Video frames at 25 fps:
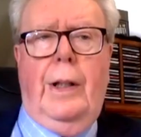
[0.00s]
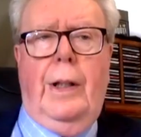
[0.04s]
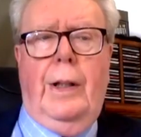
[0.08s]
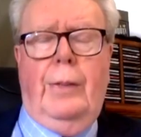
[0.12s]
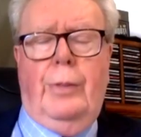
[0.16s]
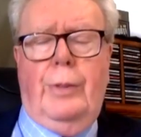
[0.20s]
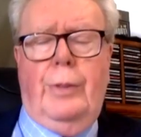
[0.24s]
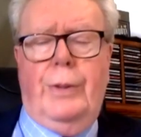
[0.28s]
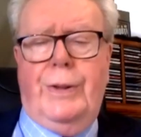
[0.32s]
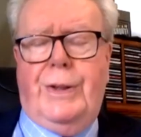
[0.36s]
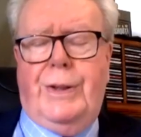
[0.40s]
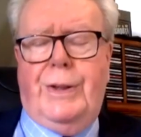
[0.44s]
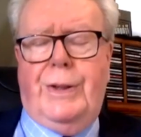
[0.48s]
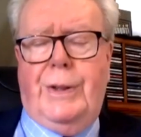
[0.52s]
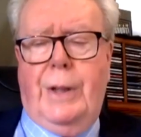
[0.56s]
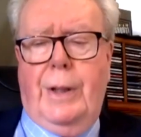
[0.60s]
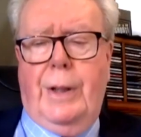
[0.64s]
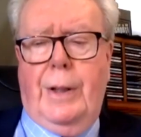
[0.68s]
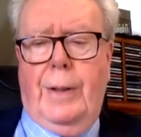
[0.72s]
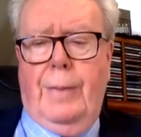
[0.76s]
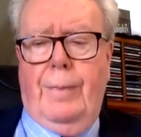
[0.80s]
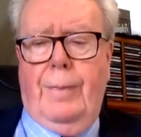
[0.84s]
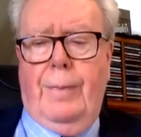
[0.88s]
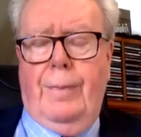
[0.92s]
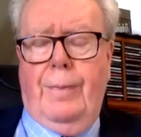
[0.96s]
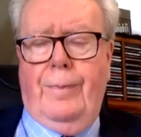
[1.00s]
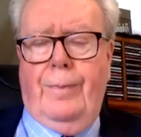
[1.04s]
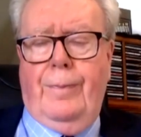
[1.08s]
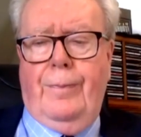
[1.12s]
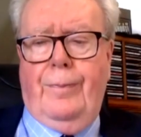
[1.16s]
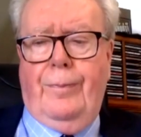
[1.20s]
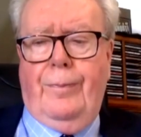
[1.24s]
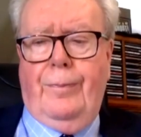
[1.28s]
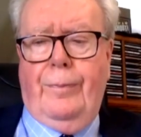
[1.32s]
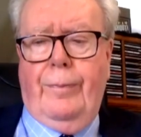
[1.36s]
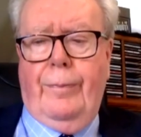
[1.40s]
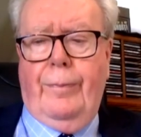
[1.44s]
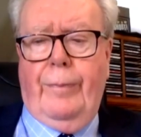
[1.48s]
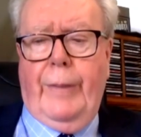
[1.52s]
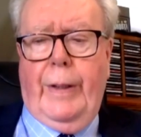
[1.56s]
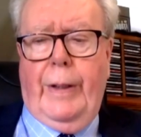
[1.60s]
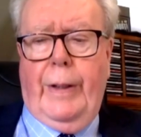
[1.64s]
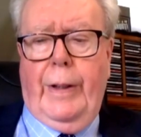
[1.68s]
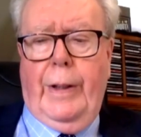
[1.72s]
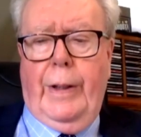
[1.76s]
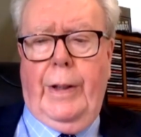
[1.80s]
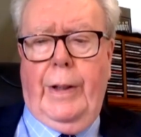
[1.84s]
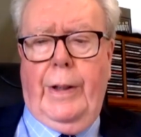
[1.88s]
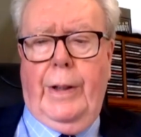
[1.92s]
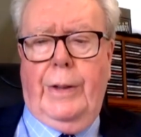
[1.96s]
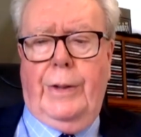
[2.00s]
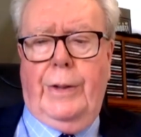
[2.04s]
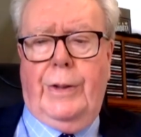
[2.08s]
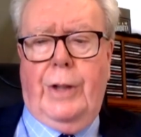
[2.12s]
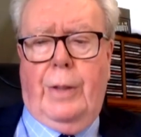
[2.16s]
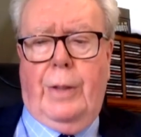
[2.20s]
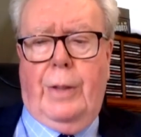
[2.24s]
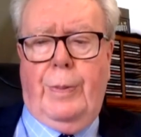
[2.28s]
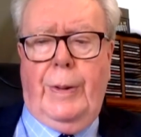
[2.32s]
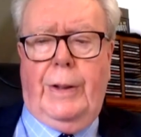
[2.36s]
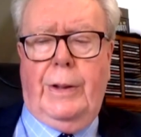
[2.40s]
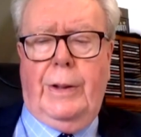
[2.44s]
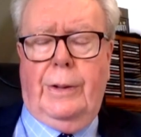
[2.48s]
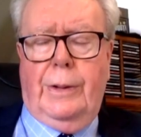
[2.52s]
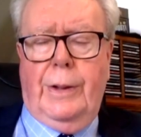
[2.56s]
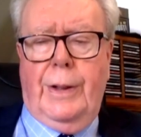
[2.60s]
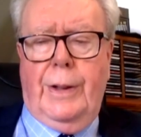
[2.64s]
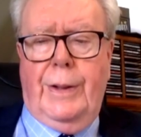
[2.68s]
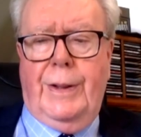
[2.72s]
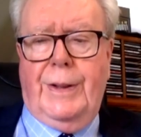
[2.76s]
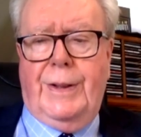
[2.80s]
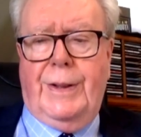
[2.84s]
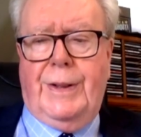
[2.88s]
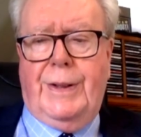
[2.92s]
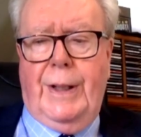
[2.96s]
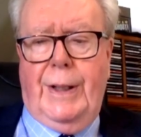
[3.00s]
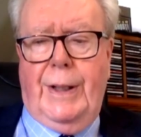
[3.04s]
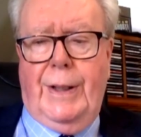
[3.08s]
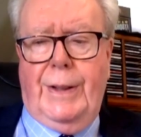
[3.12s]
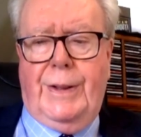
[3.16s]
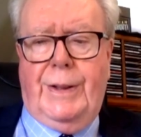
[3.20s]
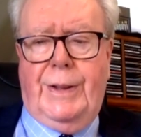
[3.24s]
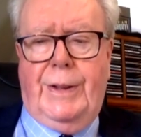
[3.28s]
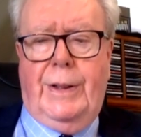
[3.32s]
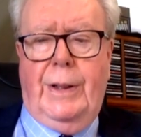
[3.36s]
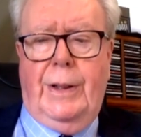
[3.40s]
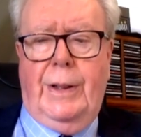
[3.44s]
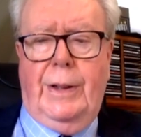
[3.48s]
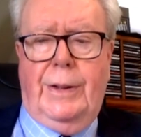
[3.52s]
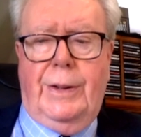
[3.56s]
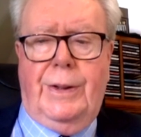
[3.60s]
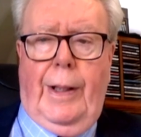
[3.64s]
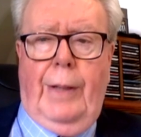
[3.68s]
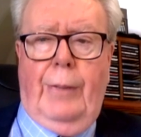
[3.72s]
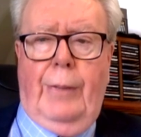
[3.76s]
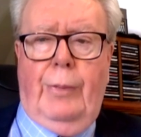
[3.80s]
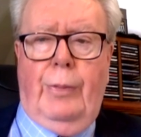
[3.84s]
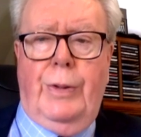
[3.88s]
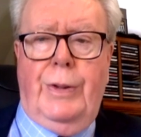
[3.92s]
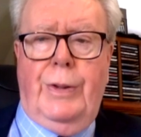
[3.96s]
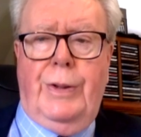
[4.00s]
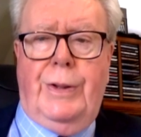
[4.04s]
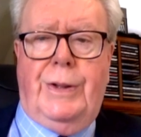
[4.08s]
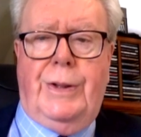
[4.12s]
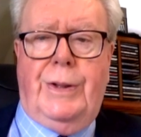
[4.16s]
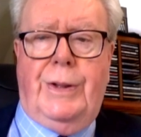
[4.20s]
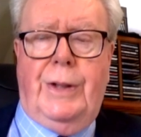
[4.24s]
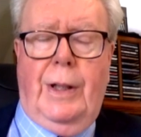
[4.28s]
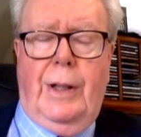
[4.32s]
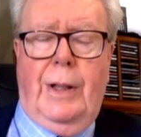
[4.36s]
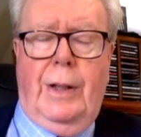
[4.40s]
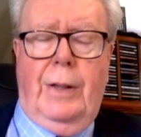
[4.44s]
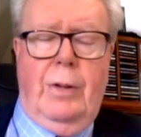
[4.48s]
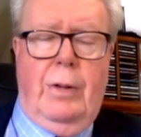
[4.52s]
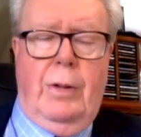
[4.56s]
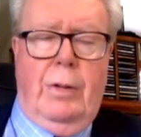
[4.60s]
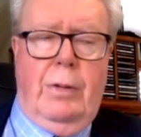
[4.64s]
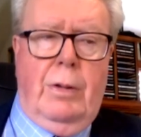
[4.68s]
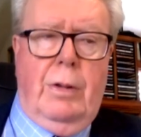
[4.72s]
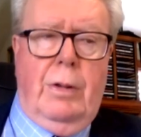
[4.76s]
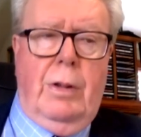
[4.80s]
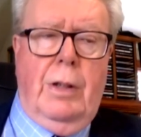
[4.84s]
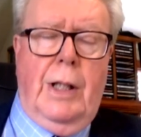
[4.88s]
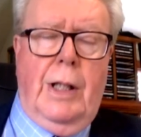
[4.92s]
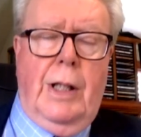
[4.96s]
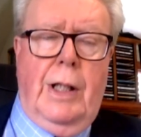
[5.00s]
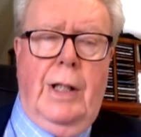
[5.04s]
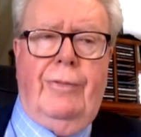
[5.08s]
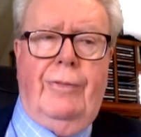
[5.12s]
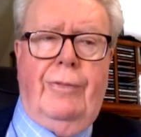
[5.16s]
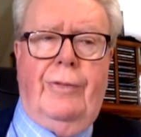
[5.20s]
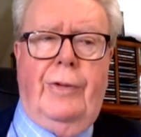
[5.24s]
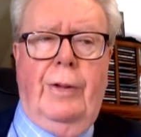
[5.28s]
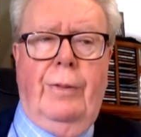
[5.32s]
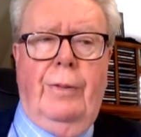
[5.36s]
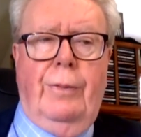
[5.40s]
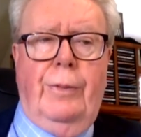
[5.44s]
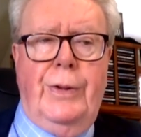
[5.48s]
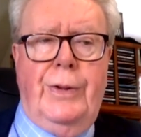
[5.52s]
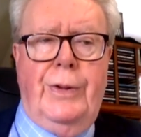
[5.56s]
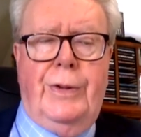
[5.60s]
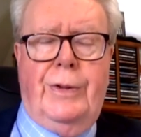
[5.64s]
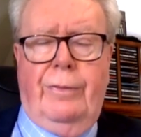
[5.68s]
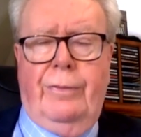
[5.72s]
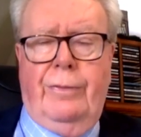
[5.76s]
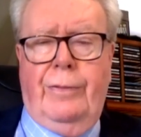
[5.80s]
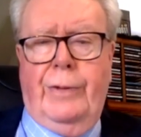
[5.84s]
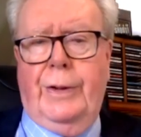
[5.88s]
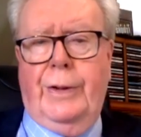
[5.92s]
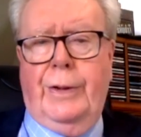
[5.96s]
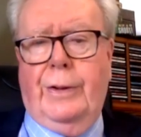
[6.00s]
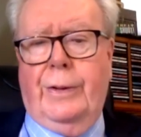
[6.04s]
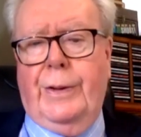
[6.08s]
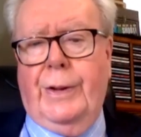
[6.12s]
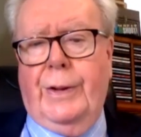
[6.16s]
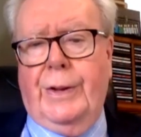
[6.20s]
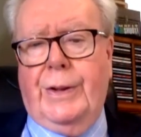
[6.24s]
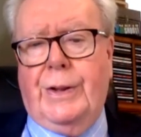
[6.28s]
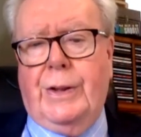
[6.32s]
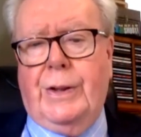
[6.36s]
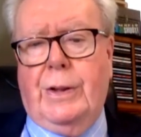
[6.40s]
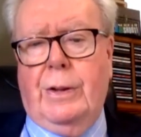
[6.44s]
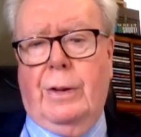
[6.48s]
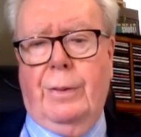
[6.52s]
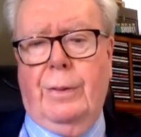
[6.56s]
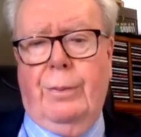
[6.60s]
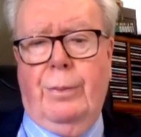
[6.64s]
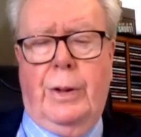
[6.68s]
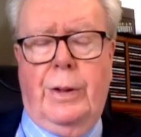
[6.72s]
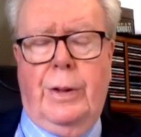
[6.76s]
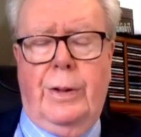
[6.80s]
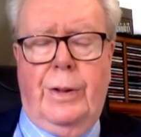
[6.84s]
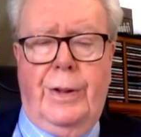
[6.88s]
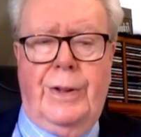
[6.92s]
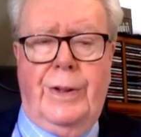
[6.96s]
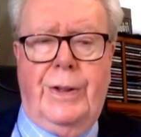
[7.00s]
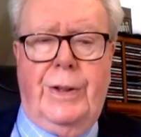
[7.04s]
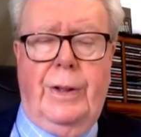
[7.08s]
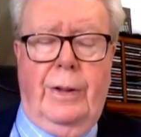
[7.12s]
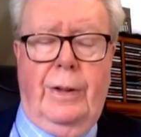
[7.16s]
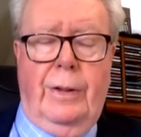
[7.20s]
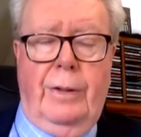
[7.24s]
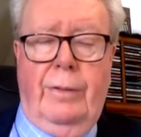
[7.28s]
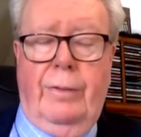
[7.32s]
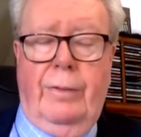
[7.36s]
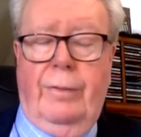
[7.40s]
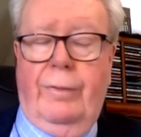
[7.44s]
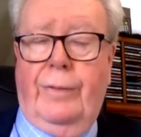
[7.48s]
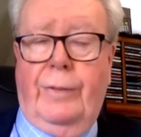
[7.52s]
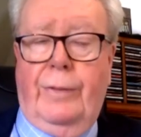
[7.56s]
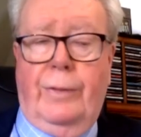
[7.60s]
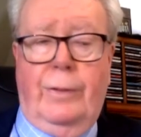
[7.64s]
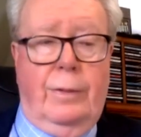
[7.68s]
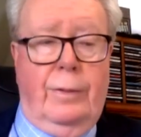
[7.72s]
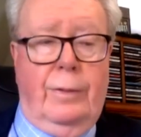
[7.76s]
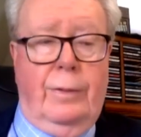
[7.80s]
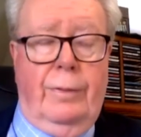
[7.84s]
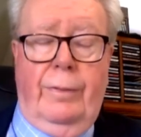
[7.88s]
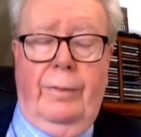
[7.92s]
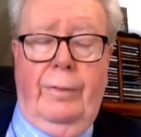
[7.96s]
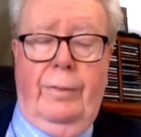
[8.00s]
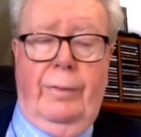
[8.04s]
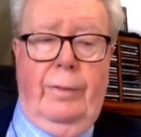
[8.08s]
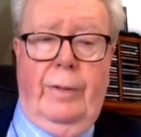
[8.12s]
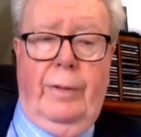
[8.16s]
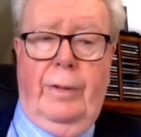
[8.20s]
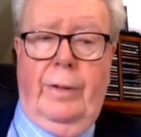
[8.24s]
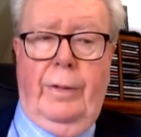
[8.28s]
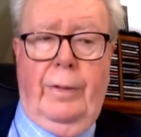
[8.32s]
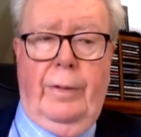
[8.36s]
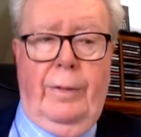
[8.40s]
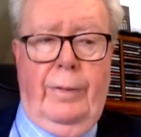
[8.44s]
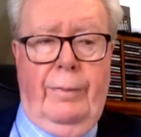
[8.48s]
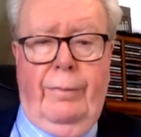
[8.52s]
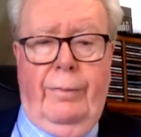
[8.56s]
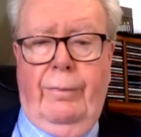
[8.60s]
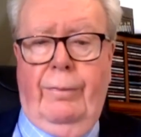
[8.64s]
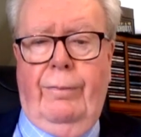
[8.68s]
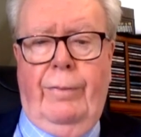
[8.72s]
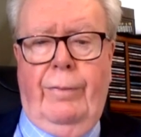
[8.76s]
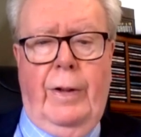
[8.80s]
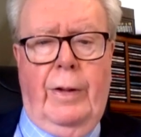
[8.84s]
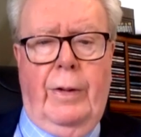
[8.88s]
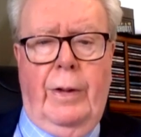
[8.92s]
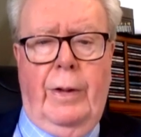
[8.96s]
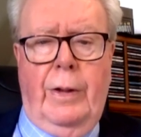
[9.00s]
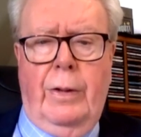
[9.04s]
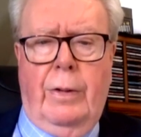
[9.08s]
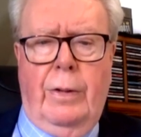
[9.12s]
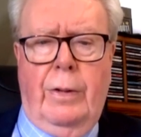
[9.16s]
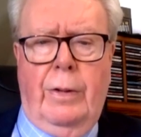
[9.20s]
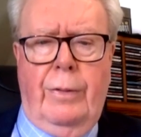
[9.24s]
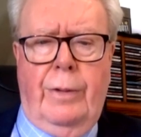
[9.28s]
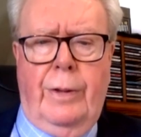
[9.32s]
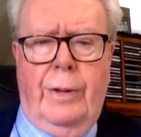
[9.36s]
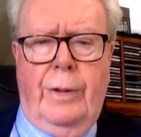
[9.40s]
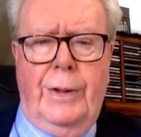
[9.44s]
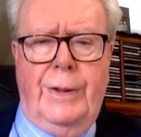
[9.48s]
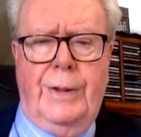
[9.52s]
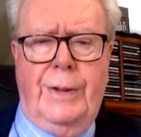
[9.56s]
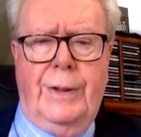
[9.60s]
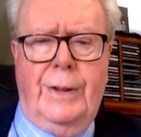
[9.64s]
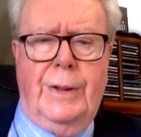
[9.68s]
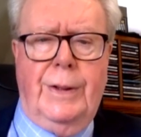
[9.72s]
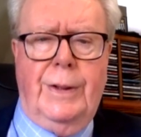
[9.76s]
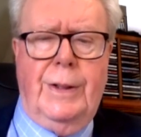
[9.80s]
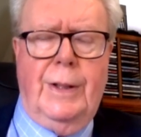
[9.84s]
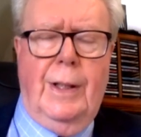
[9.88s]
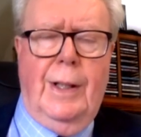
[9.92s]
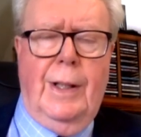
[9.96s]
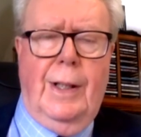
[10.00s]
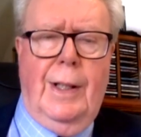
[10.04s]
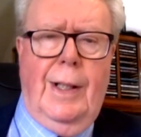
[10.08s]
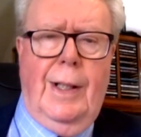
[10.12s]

It was um, topical in the sense that it was uh, not long after it was revealed that Scott Morrison, for uh, very odd reasons,